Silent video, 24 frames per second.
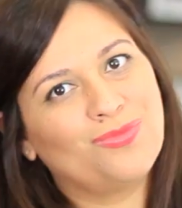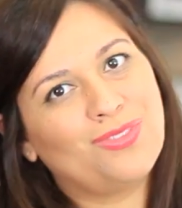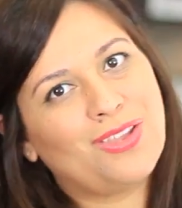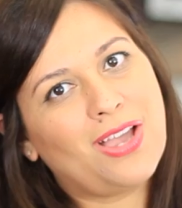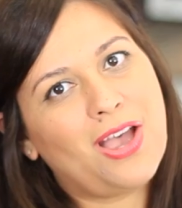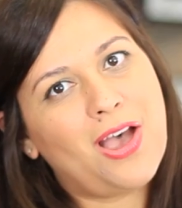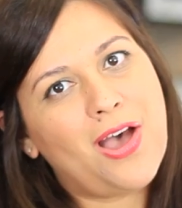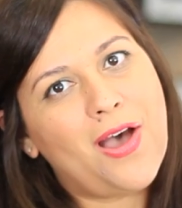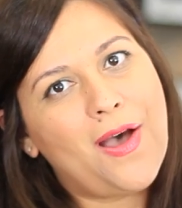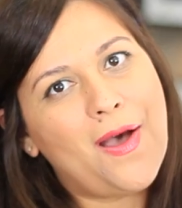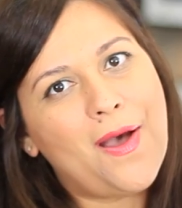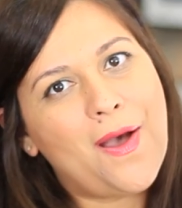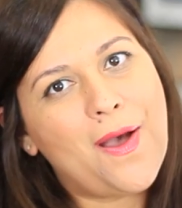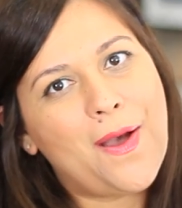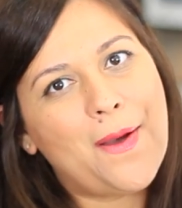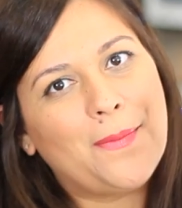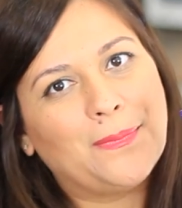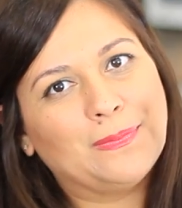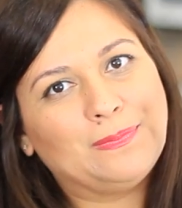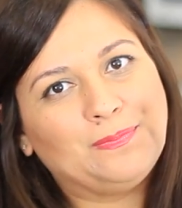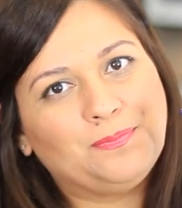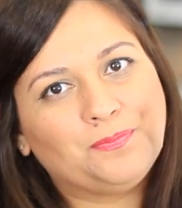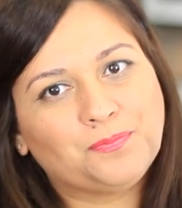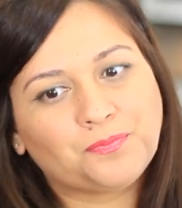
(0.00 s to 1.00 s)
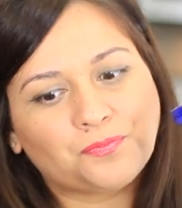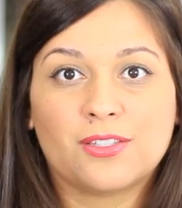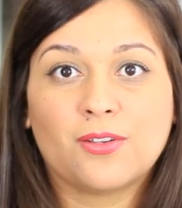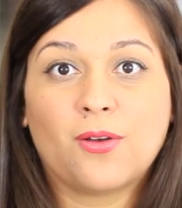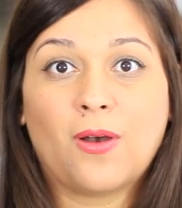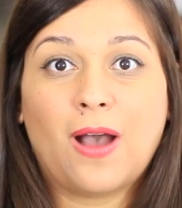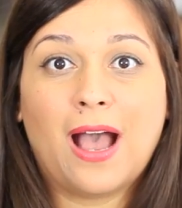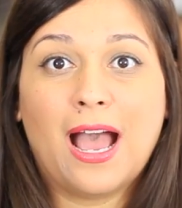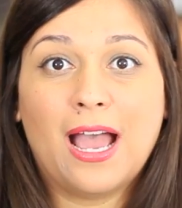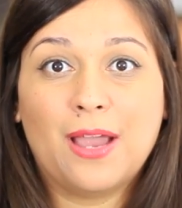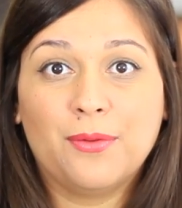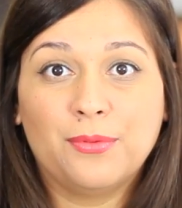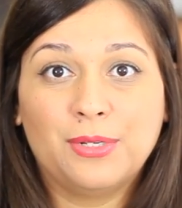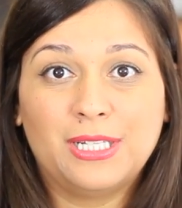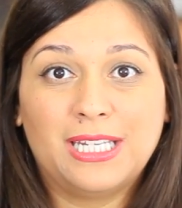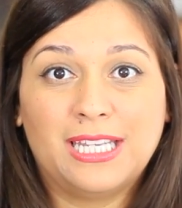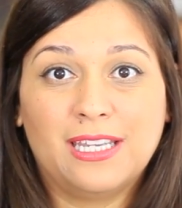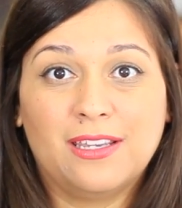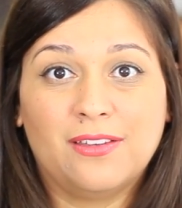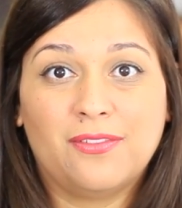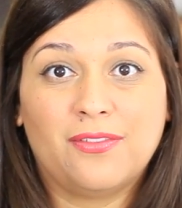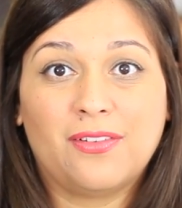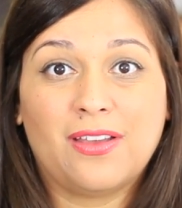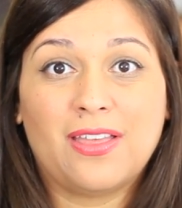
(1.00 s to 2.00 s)
Duh. So I would
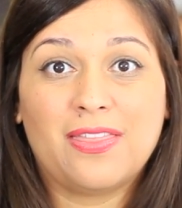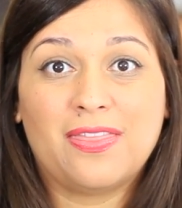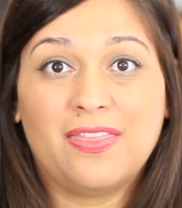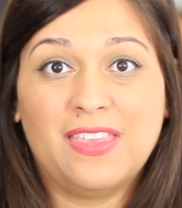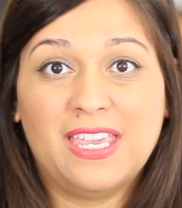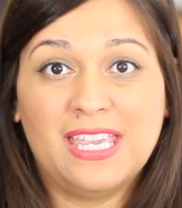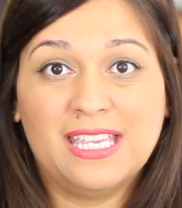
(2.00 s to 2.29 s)
give